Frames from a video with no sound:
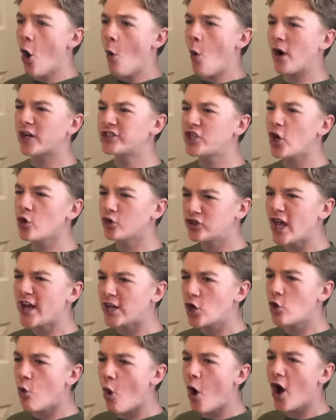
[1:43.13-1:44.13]
what you
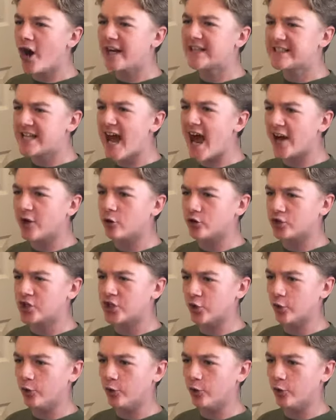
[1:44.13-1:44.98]
think you are entitled to.